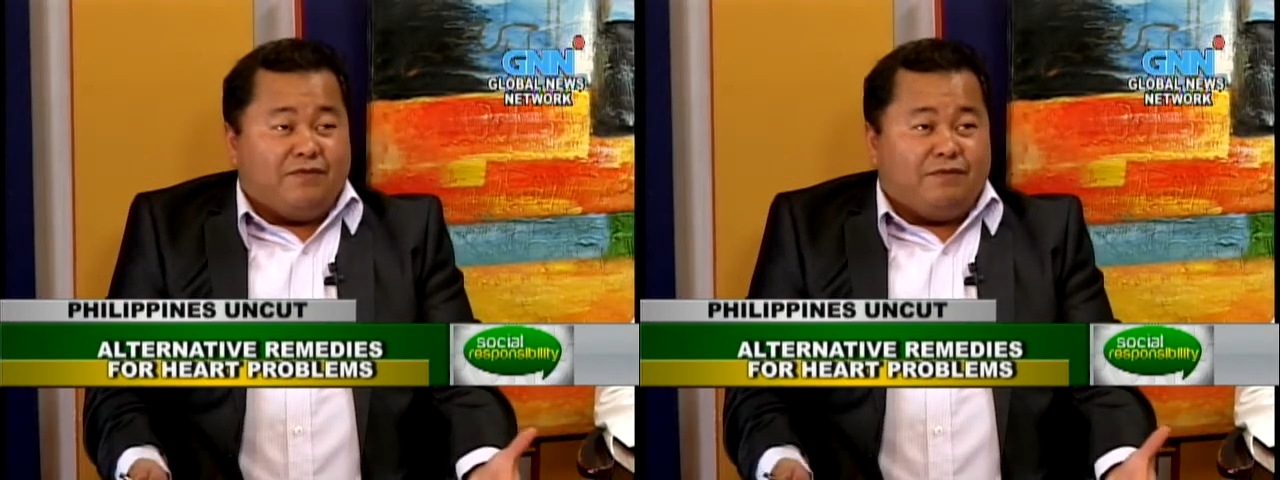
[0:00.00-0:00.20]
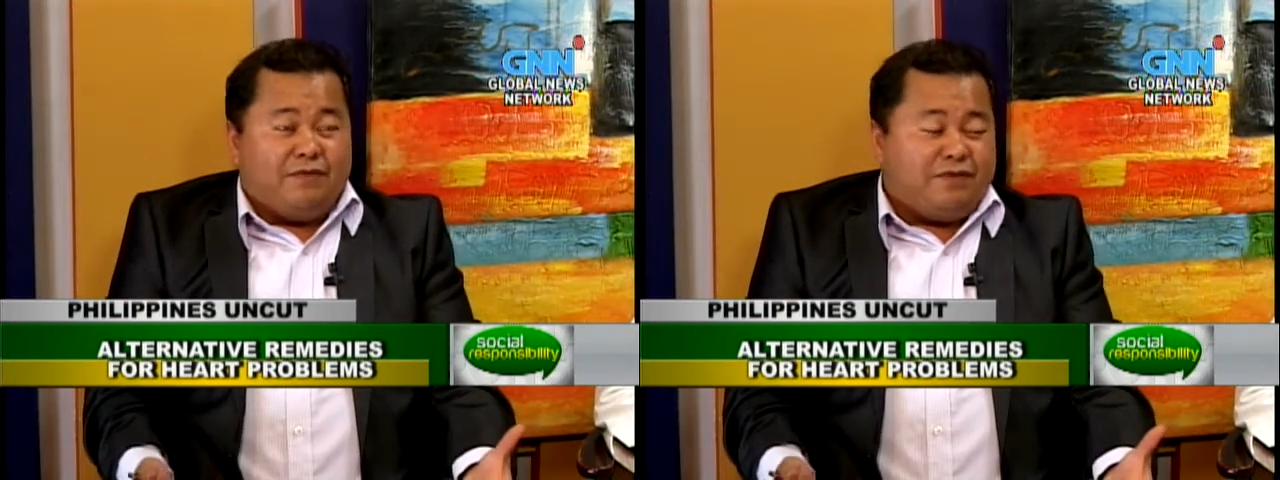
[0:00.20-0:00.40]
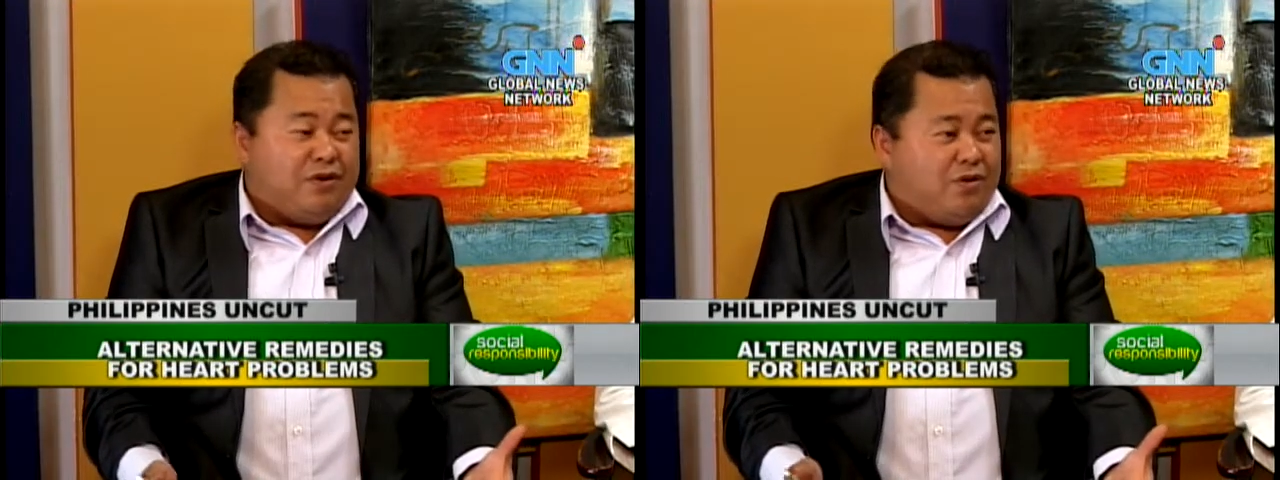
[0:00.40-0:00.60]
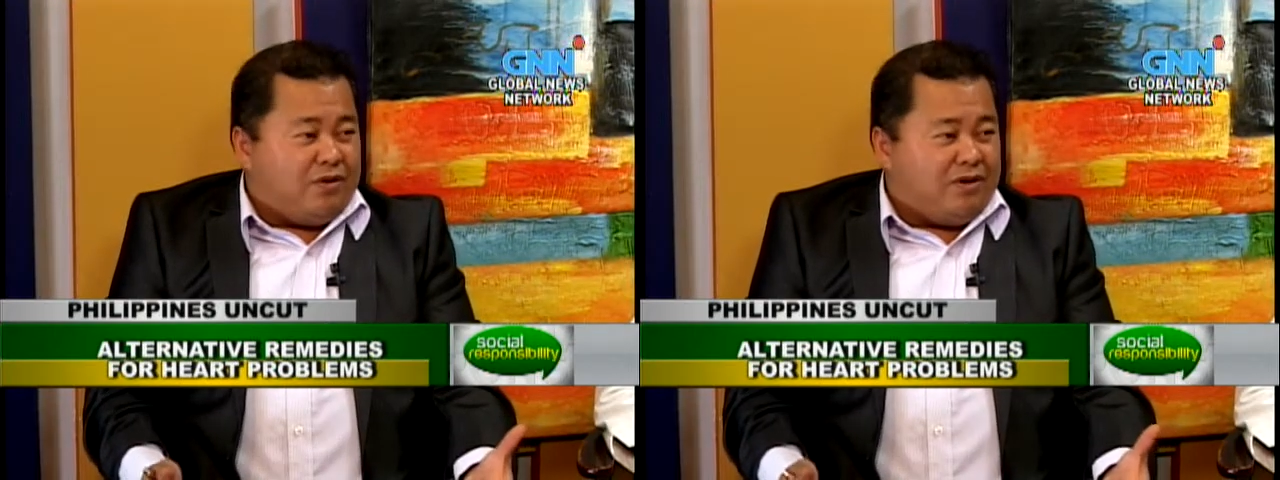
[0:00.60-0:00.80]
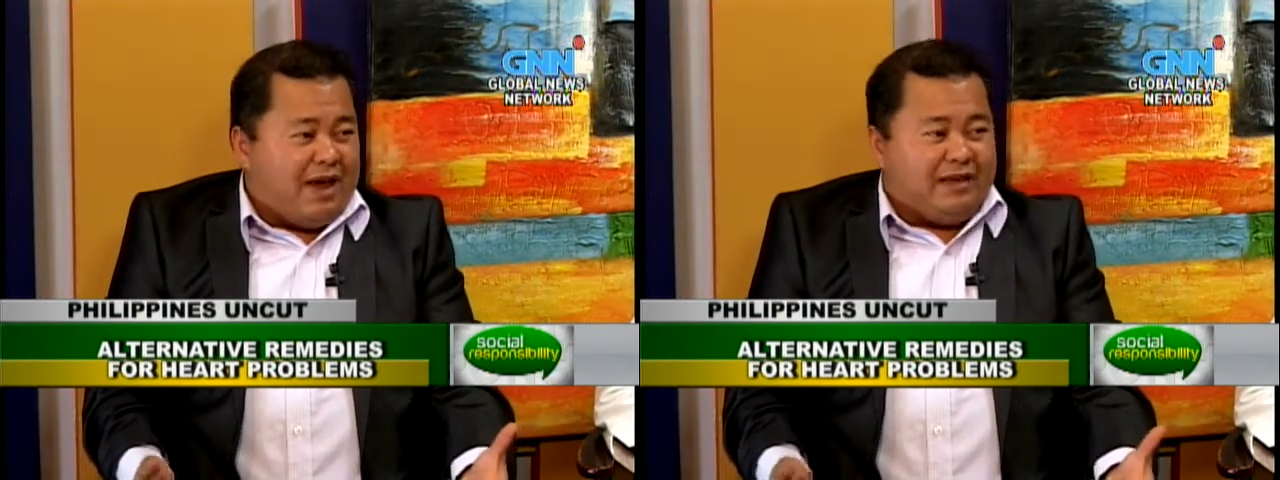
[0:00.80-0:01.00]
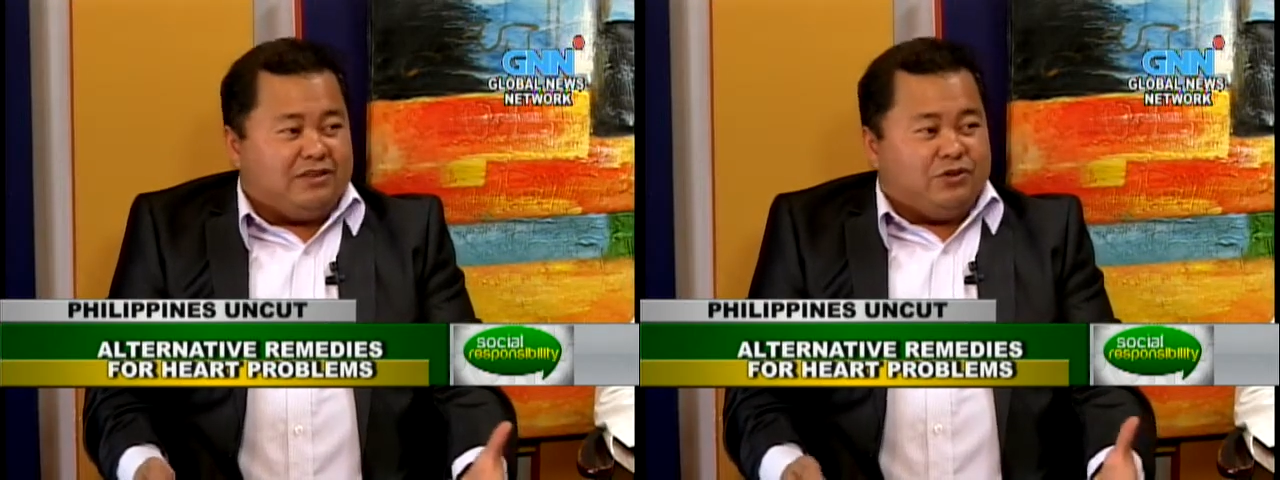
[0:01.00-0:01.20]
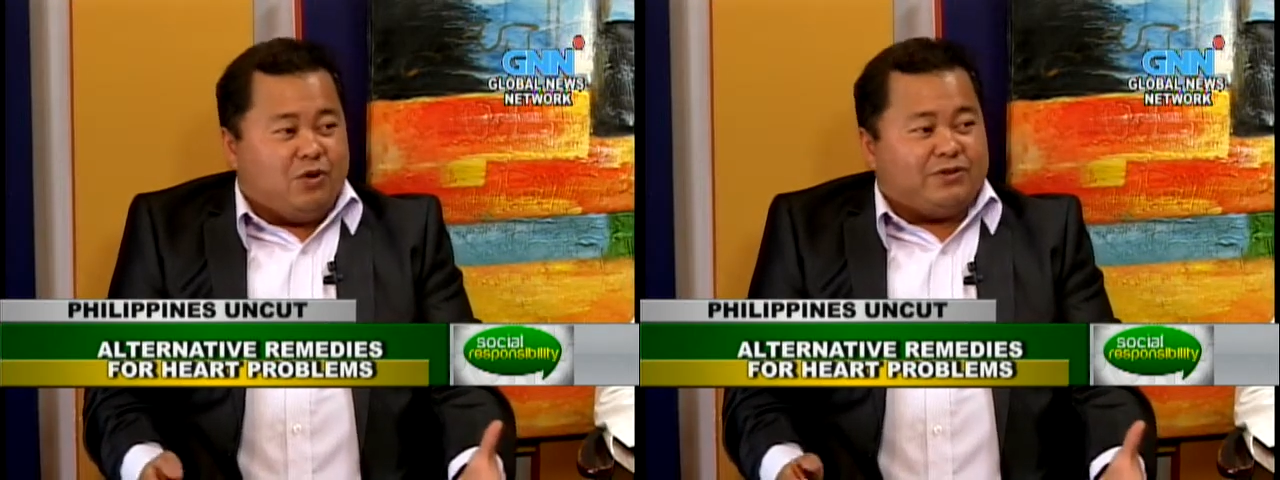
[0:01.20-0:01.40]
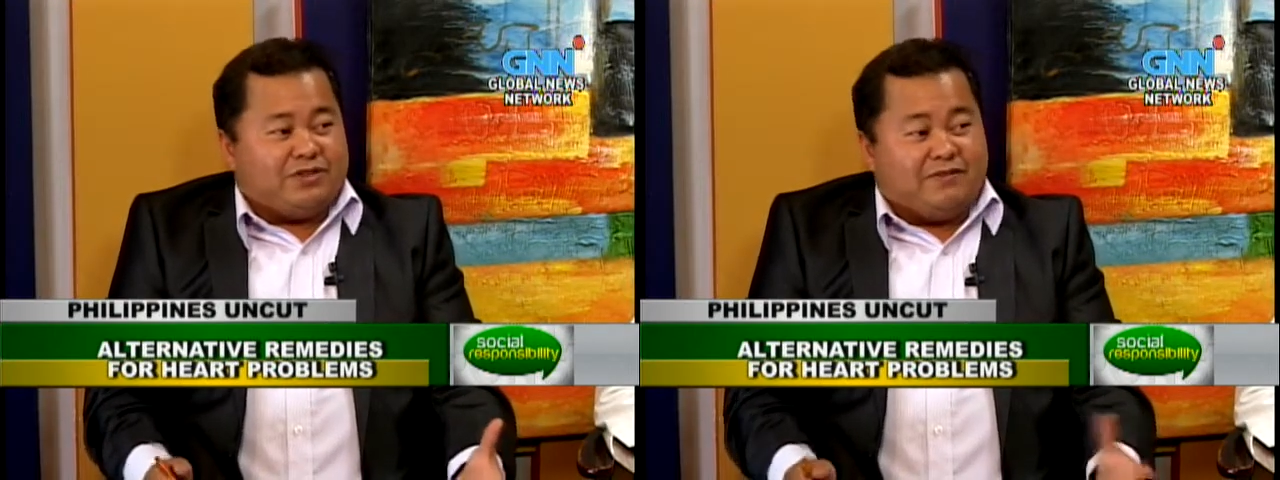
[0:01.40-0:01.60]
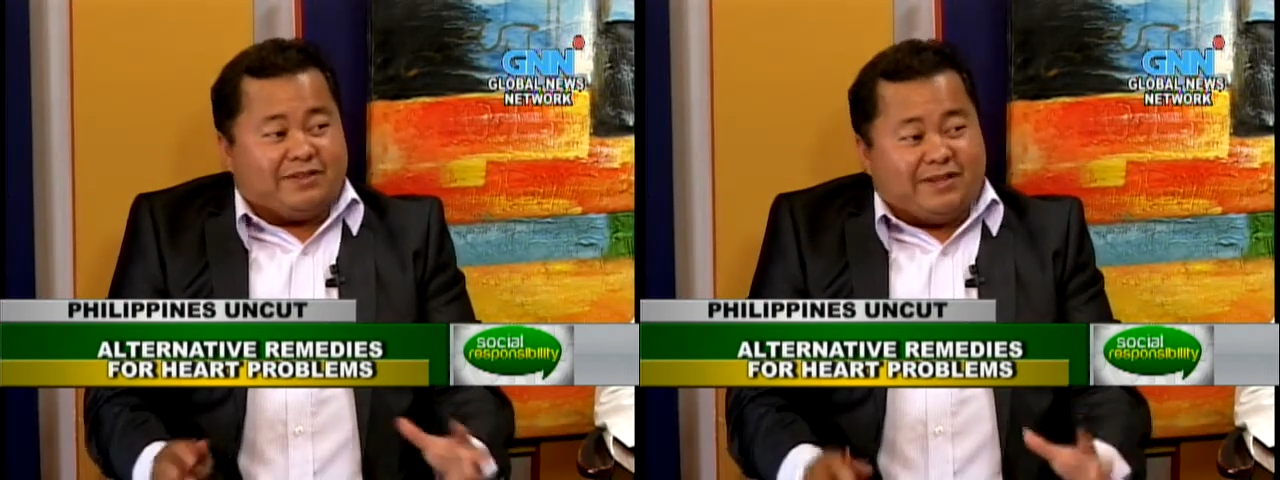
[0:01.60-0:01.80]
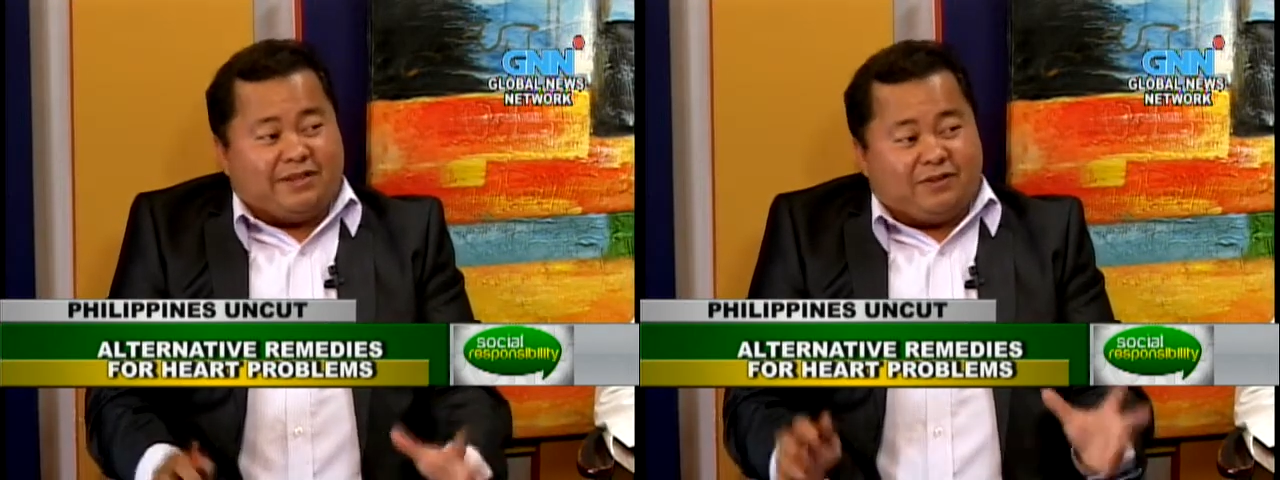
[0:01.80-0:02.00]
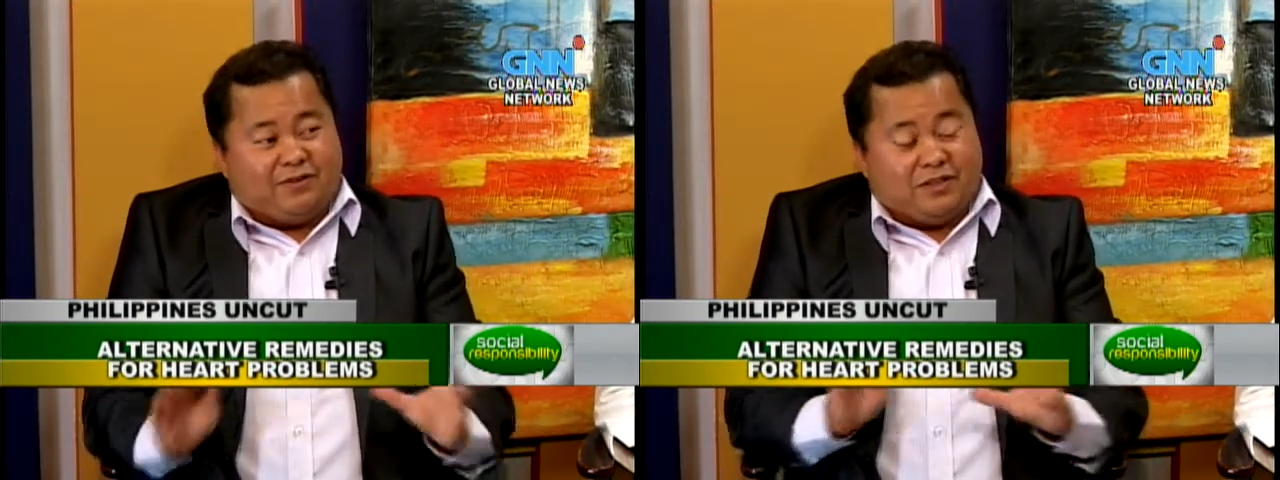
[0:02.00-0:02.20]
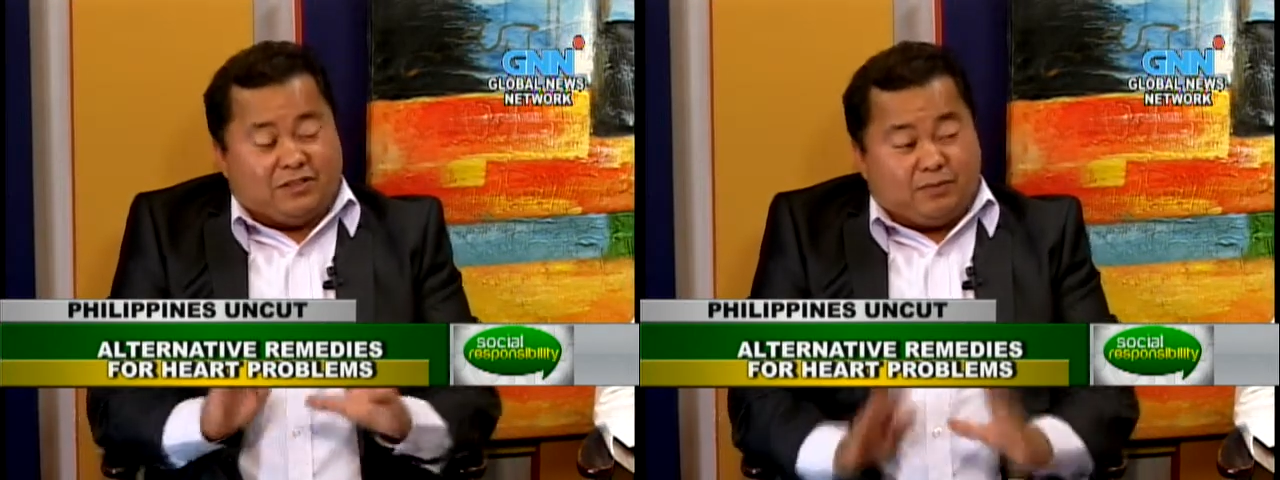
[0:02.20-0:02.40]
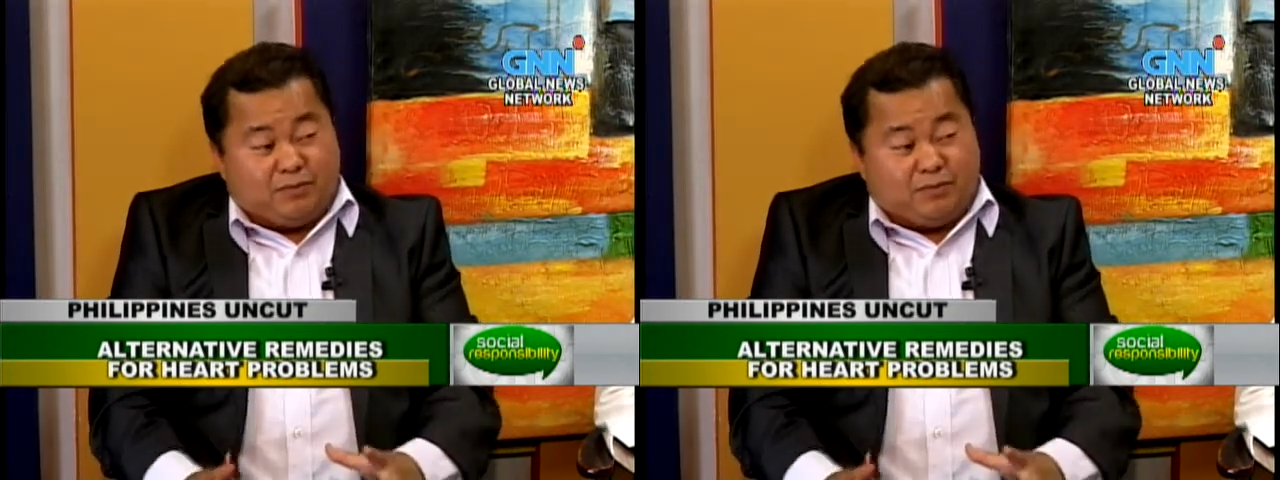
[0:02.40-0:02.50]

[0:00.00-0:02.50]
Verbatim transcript: 50 or 80 doctors have attended on that